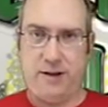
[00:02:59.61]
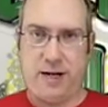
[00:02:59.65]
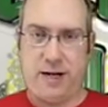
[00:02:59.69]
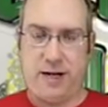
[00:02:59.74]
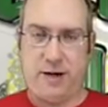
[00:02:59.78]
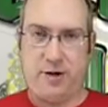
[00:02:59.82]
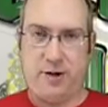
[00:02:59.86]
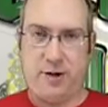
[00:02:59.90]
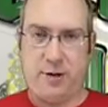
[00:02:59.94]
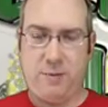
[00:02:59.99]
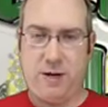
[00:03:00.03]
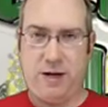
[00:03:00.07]
It
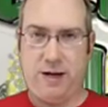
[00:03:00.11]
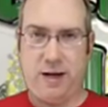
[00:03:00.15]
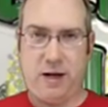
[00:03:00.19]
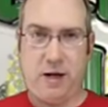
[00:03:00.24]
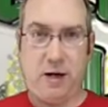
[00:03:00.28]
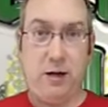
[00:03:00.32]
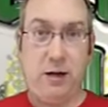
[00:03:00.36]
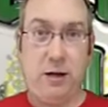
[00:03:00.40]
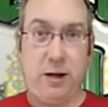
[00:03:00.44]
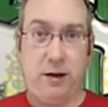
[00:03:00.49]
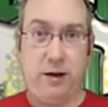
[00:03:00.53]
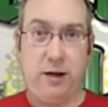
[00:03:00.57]
actually made a
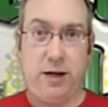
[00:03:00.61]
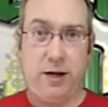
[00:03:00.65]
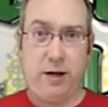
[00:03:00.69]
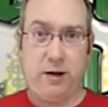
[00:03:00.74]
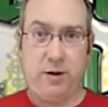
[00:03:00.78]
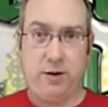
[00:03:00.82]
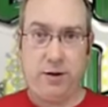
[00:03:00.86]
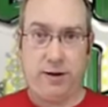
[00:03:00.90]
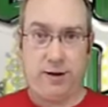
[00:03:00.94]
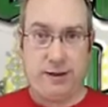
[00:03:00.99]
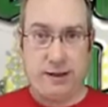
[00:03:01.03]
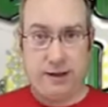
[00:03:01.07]
clunking
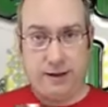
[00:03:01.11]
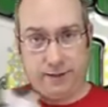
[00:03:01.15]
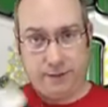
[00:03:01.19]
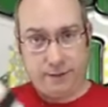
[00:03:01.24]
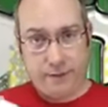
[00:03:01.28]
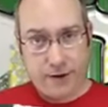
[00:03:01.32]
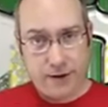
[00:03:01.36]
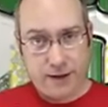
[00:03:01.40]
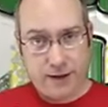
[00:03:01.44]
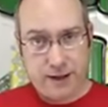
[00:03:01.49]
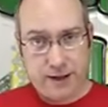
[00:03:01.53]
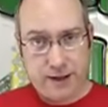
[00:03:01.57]
noise
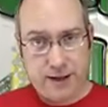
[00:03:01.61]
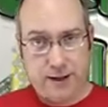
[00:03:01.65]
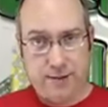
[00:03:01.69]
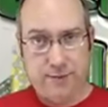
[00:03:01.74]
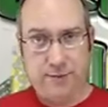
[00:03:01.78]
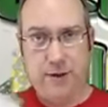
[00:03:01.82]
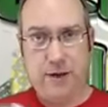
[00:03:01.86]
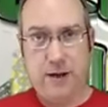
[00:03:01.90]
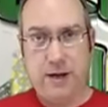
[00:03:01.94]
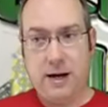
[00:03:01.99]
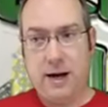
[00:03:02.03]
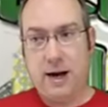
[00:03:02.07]
every
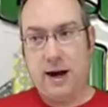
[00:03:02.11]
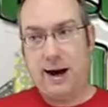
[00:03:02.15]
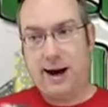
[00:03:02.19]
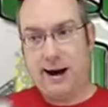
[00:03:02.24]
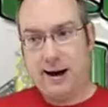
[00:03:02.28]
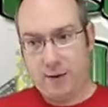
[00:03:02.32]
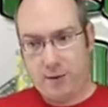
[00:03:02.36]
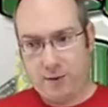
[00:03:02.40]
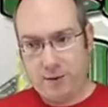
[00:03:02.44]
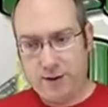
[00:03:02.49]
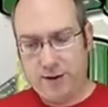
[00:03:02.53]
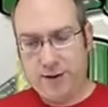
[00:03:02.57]
time
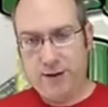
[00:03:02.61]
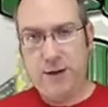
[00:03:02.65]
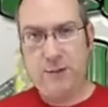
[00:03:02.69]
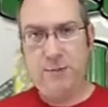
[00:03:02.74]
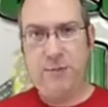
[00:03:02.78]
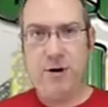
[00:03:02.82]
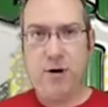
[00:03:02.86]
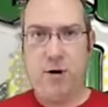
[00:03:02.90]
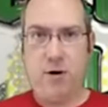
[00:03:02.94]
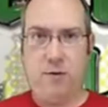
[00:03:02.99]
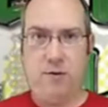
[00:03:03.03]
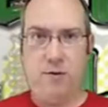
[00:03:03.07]
I would tip
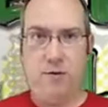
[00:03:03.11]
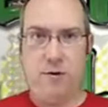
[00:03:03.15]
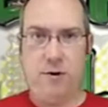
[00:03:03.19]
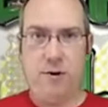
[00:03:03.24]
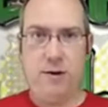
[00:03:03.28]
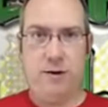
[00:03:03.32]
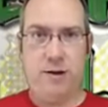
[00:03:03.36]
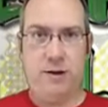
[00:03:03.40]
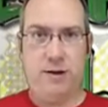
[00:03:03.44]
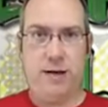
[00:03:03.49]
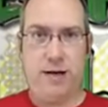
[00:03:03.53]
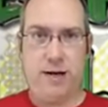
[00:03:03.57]
it over
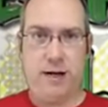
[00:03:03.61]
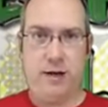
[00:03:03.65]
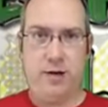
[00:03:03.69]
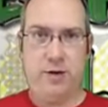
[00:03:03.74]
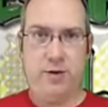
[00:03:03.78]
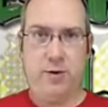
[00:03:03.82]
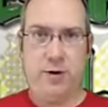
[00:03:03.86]
to take a